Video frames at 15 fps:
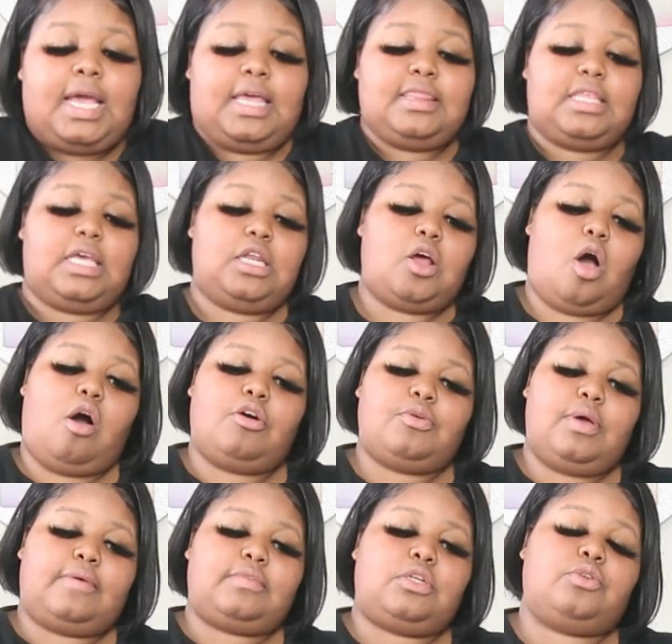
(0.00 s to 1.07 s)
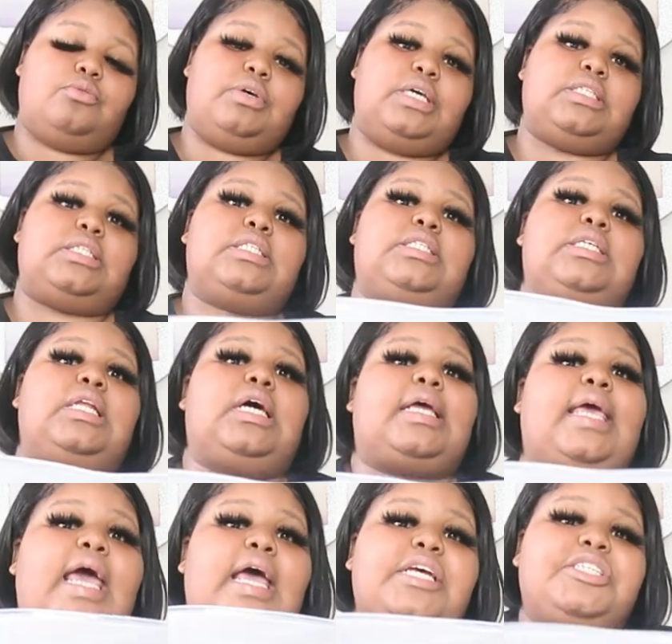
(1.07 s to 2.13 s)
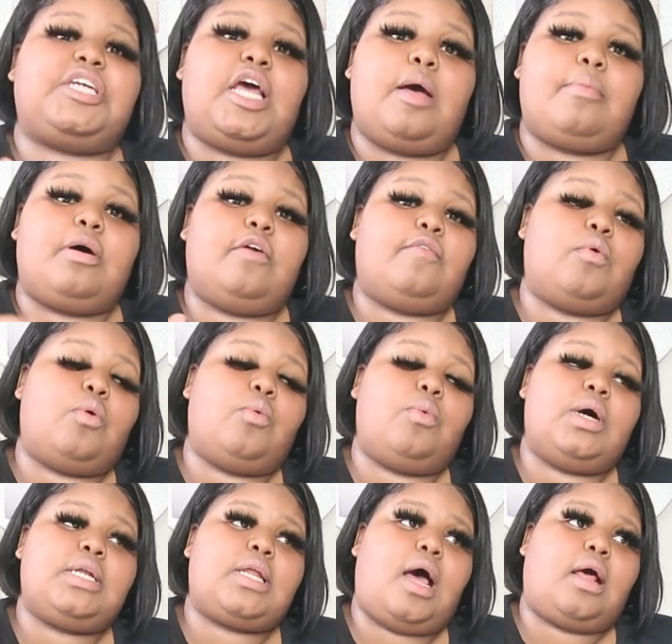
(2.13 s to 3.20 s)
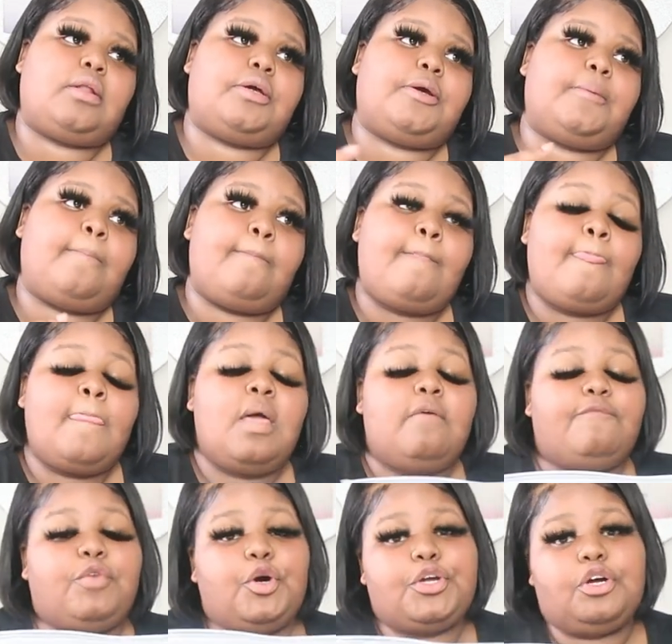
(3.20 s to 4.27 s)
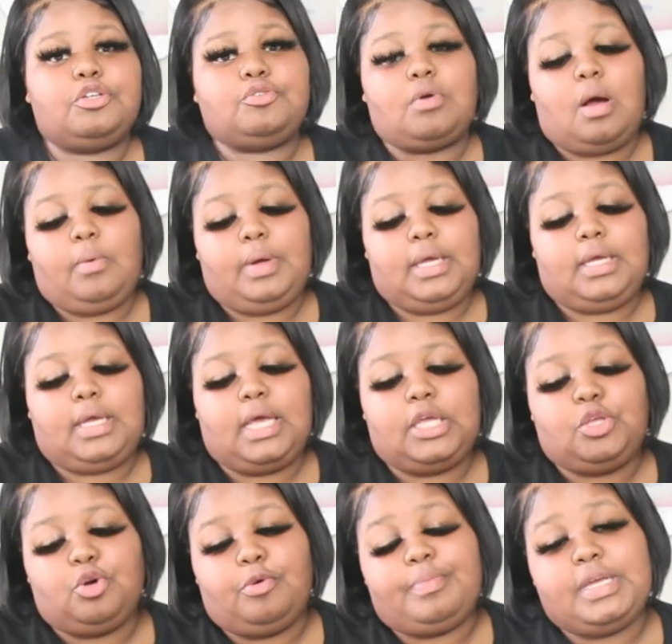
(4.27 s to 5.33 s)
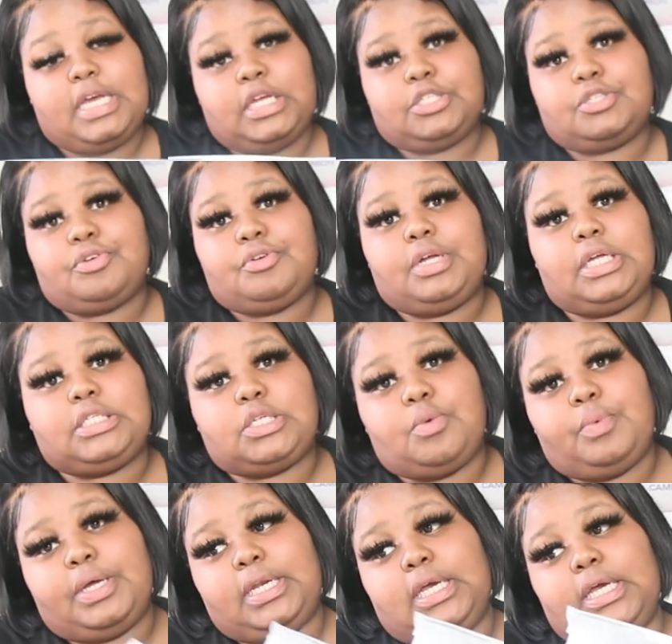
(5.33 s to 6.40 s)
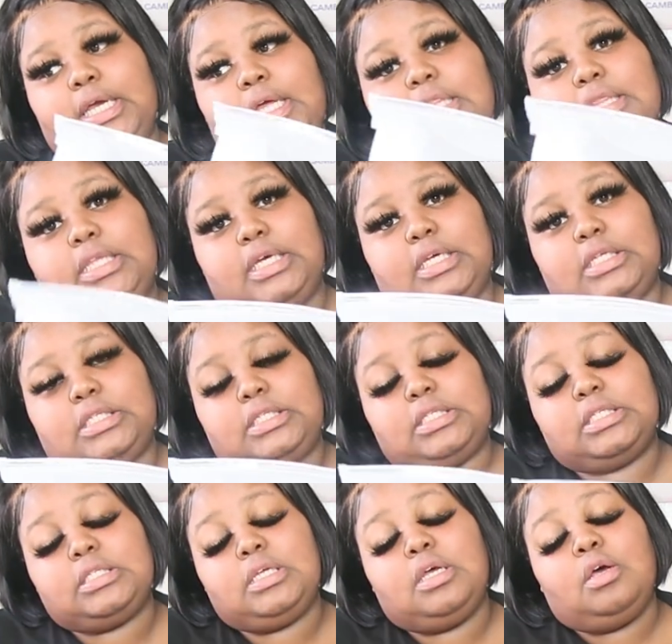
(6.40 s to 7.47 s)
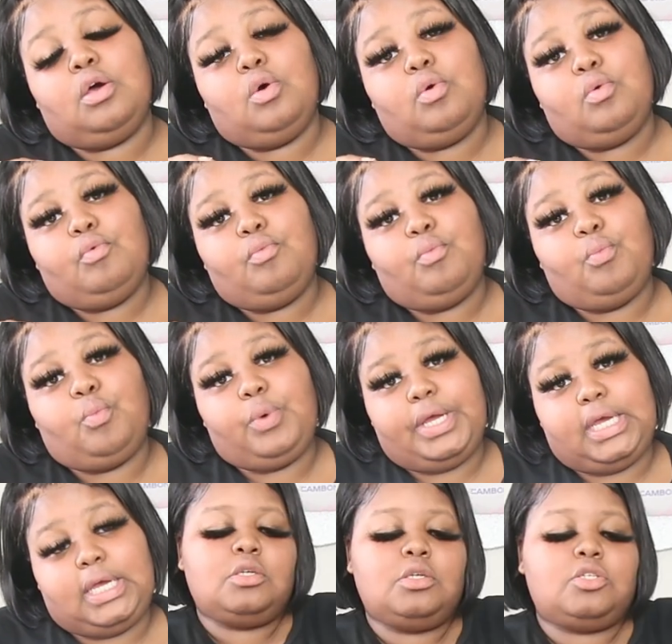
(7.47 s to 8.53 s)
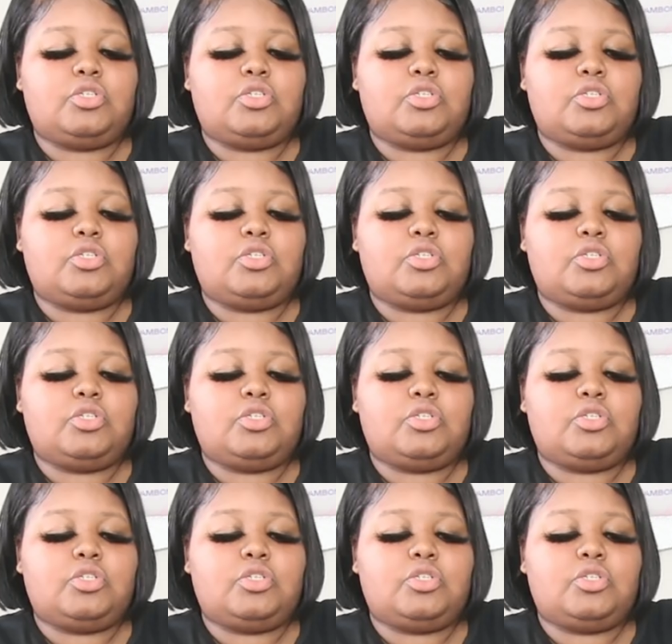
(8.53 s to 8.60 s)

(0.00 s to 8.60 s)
And then all you have to do is send a cash app of $1 for your drawing and you'll be entered into winning this wig.